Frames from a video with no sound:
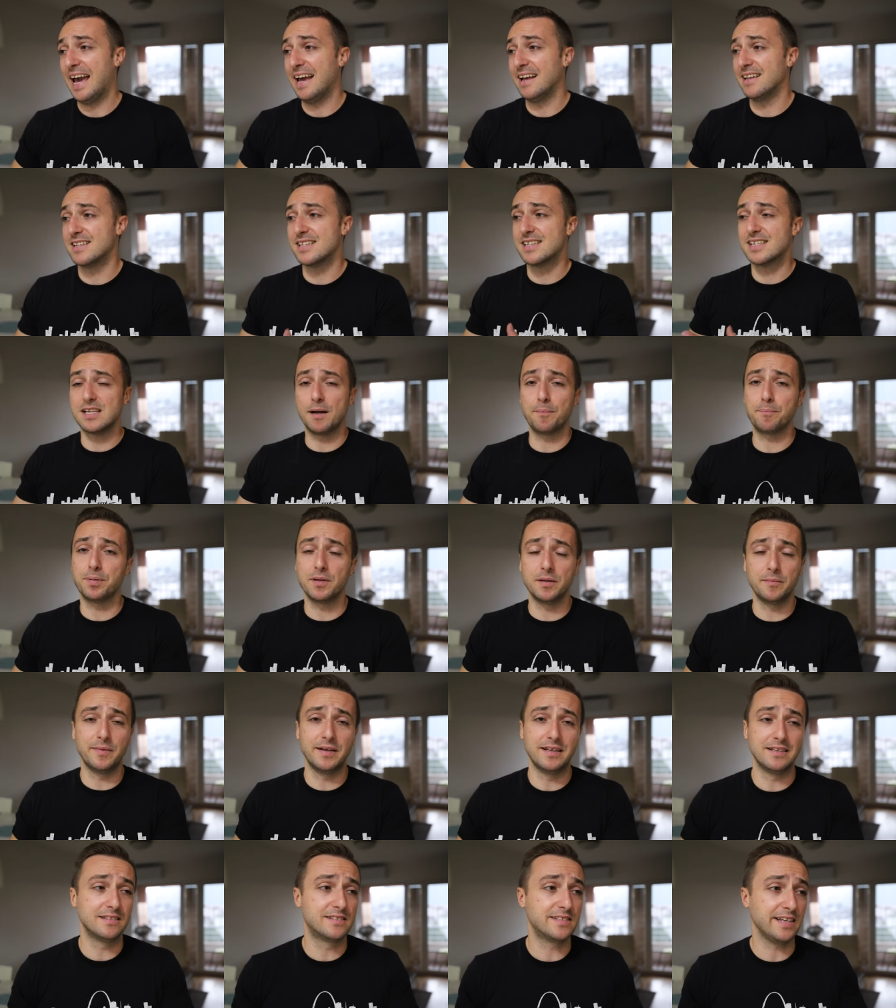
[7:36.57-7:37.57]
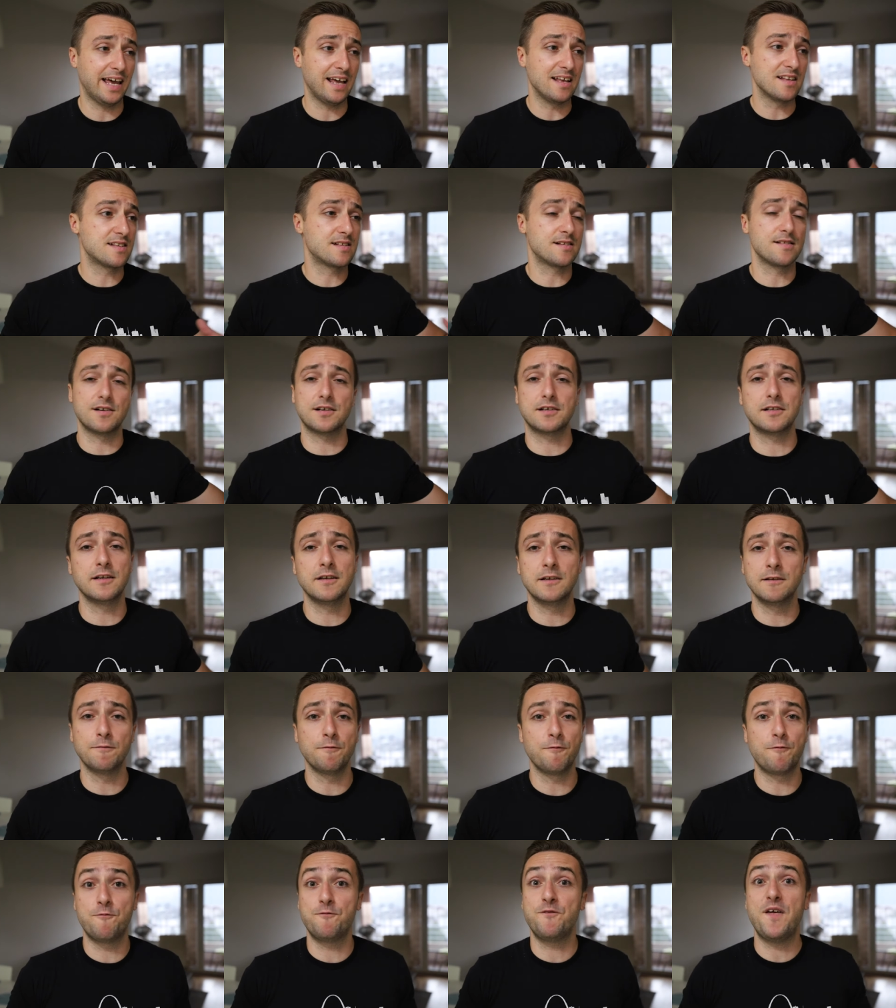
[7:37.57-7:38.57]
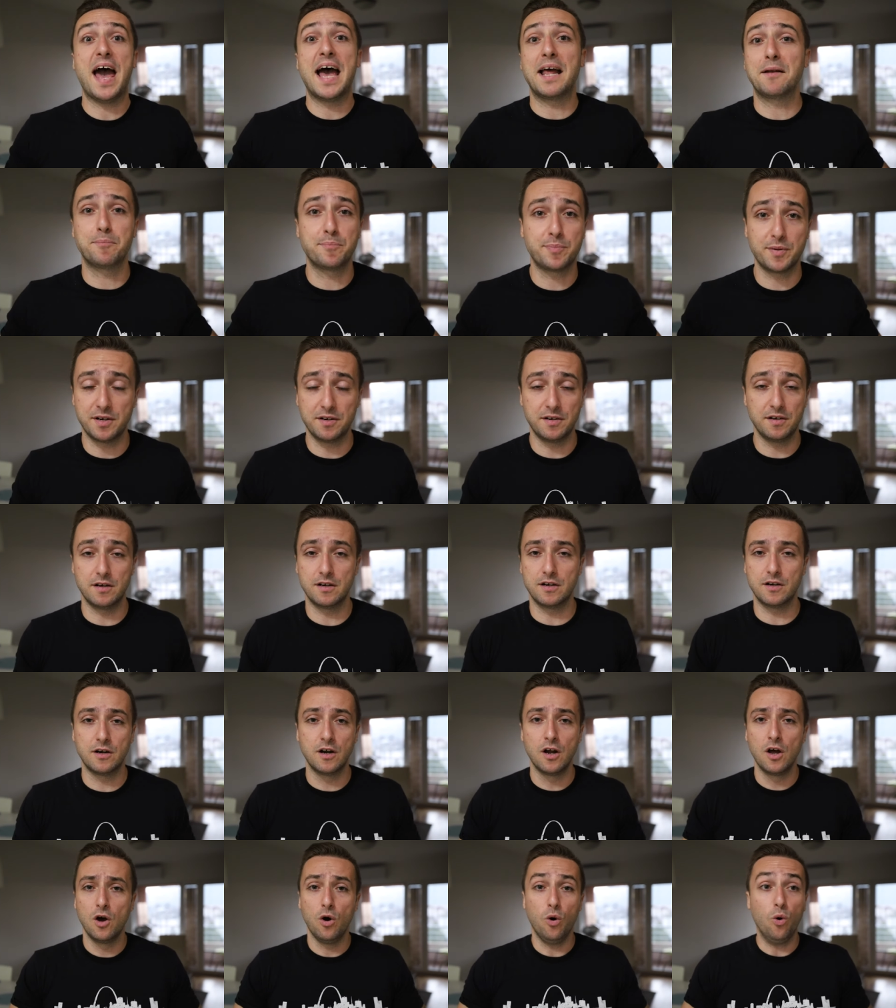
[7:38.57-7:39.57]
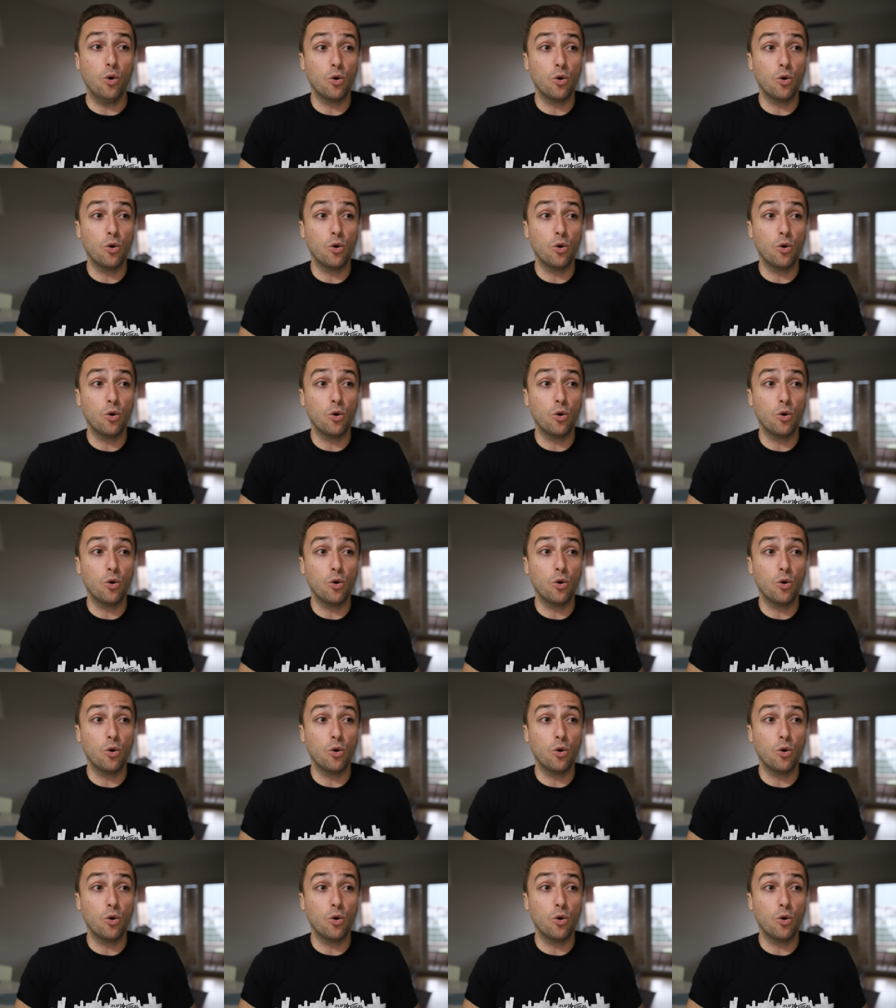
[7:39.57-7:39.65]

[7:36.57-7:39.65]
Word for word: a supplement, a certain fat burner,